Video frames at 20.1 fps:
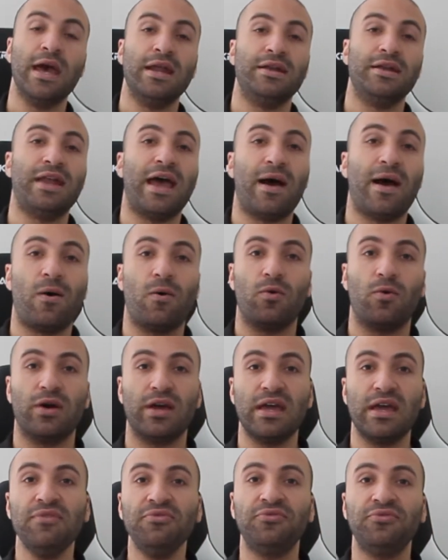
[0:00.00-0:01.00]
Now,
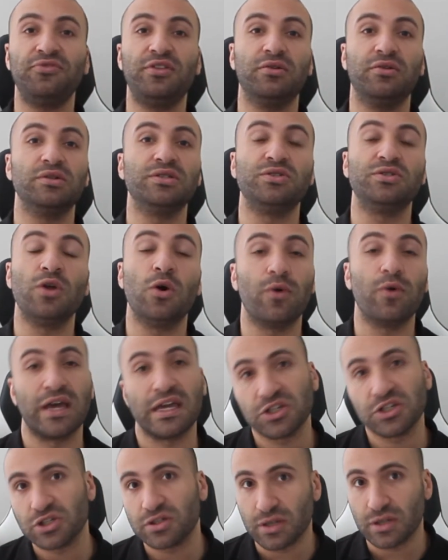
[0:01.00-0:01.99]
if there is no
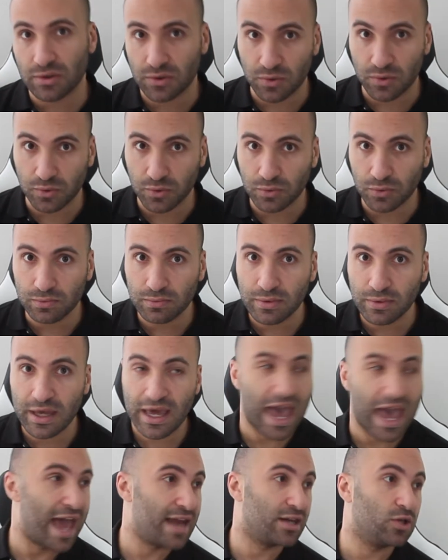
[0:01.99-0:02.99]
agent in the room,
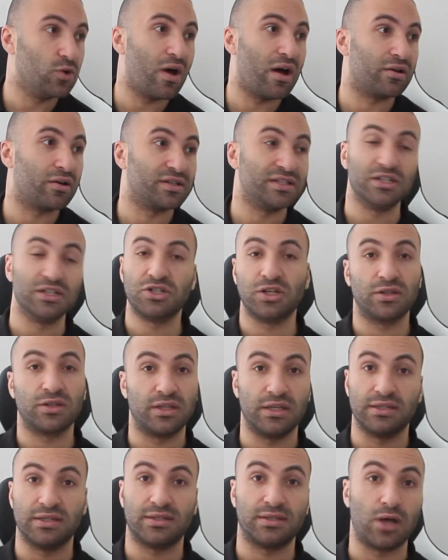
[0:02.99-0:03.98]
and you are teaching
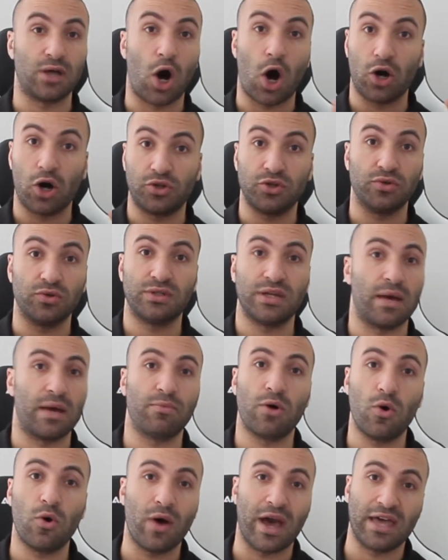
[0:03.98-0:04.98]
this auto
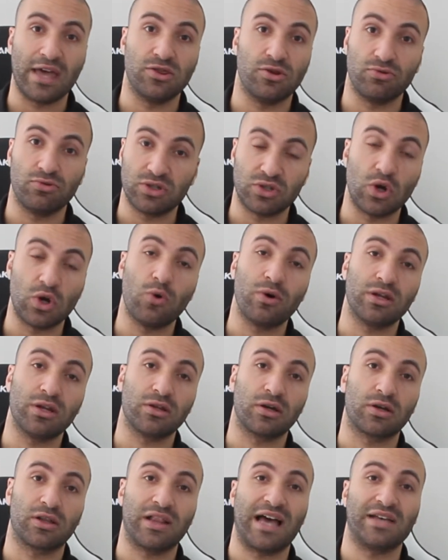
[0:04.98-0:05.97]
demo and there is no one in
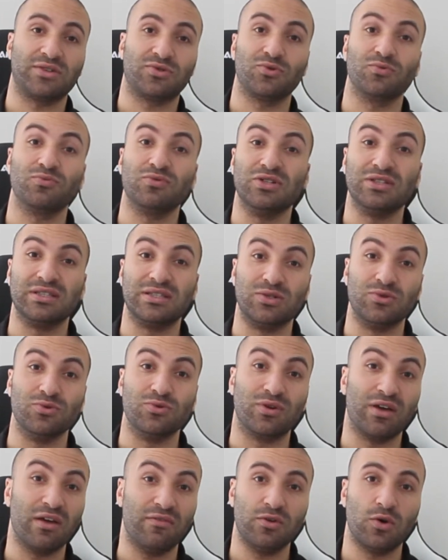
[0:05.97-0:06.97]
the classroom to
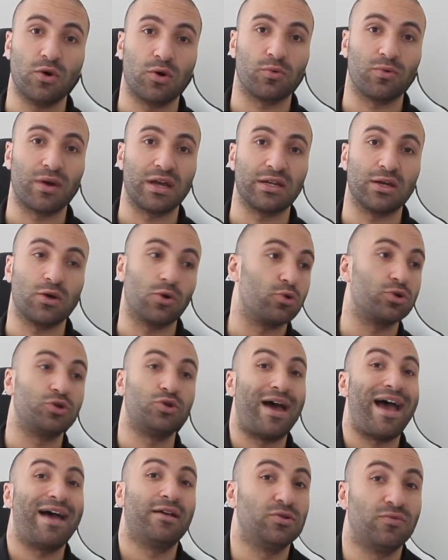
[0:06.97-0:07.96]
give you a rating, or
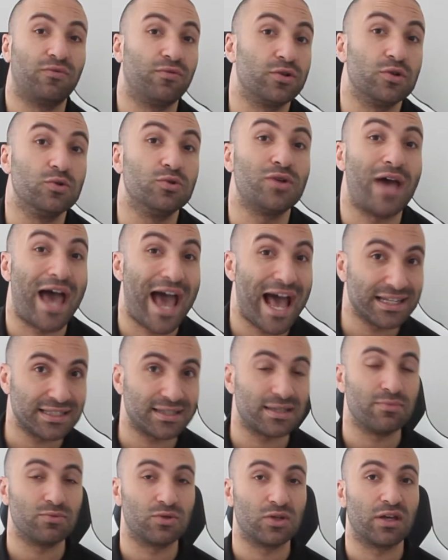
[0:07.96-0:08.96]
for you to ask
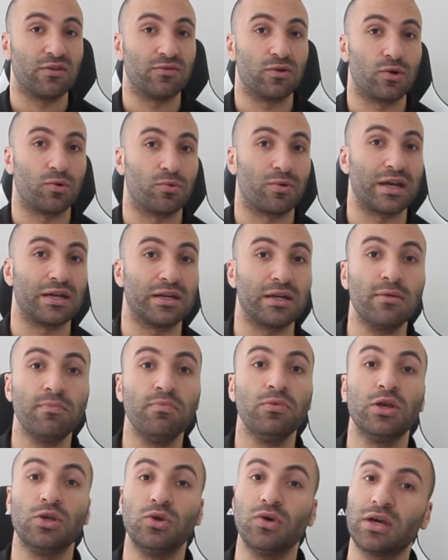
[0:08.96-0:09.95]
them to give you a rating,
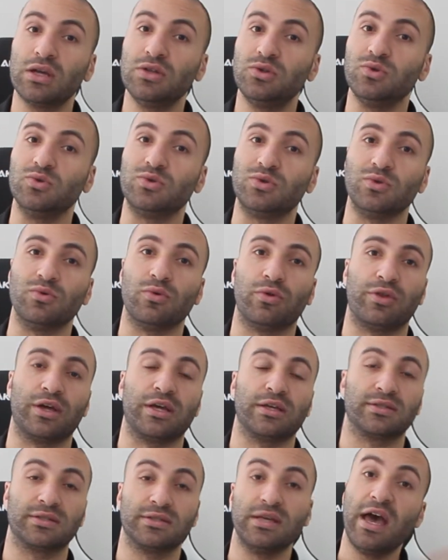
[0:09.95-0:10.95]
you can do two
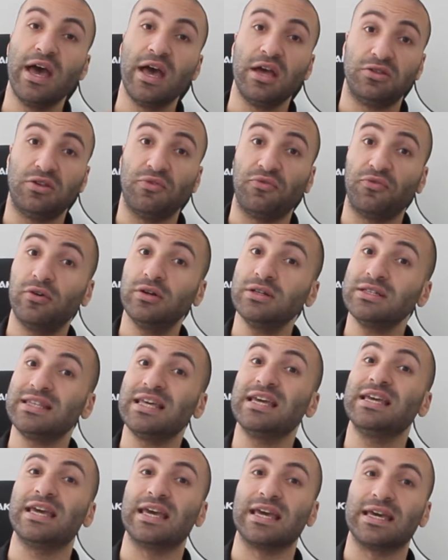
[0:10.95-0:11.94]
things. The first
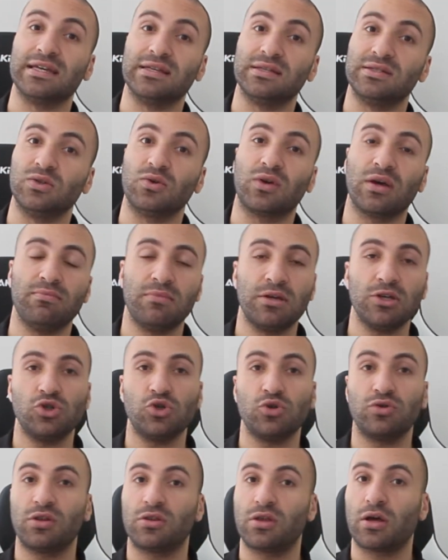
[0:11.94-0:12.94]
thing is you can make
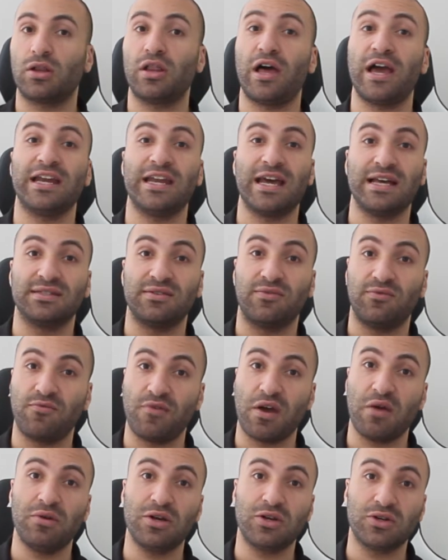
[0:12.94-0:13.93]
sure that the client has a
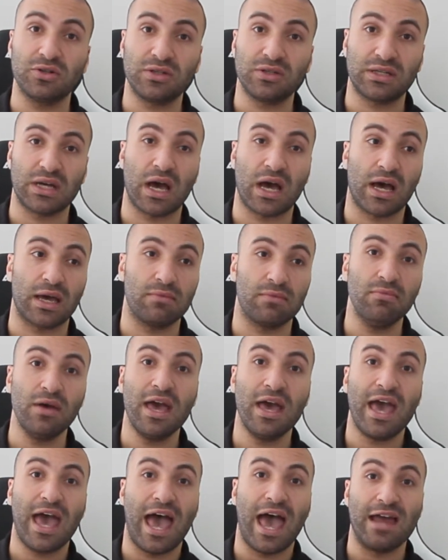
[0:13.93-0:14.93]
very good time,
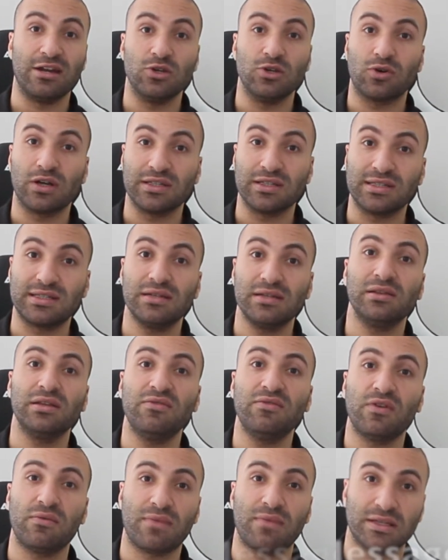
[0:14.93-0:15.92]
and you can still
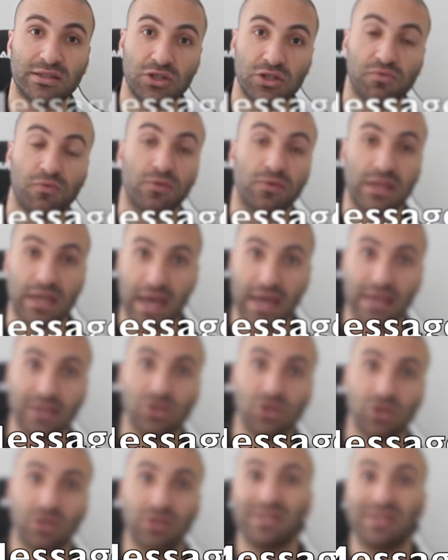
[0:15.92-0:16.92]
leave a message for the
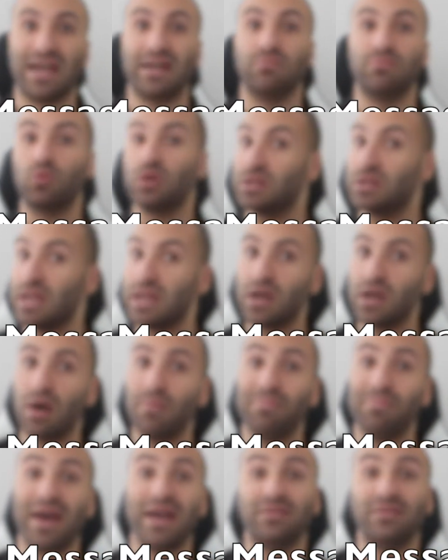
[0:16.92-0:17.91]
agent, and when they
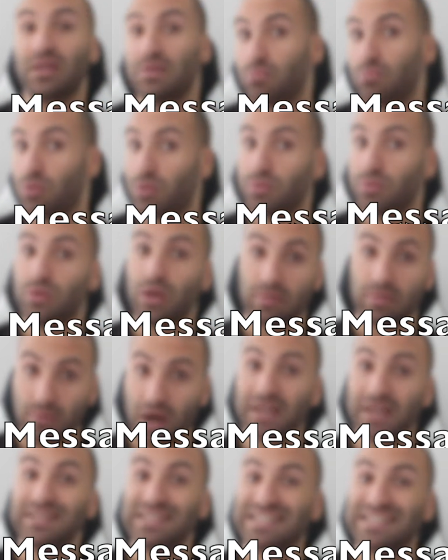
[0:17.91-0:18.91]
come back, they
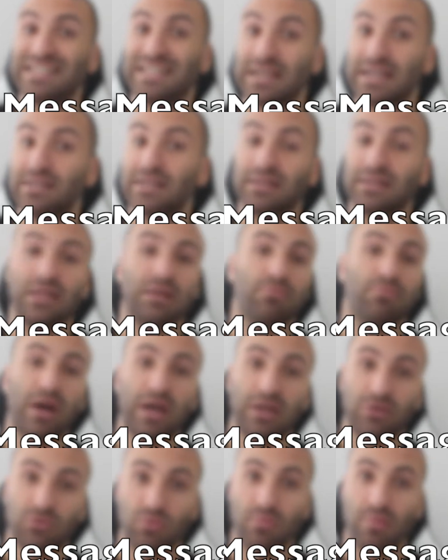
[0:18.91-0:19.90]
might see it and they
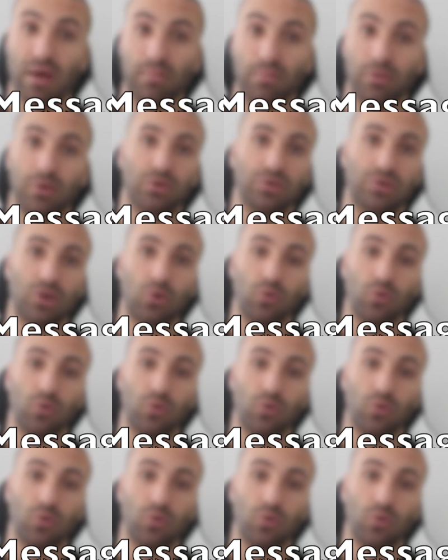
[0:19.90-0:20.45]
might remember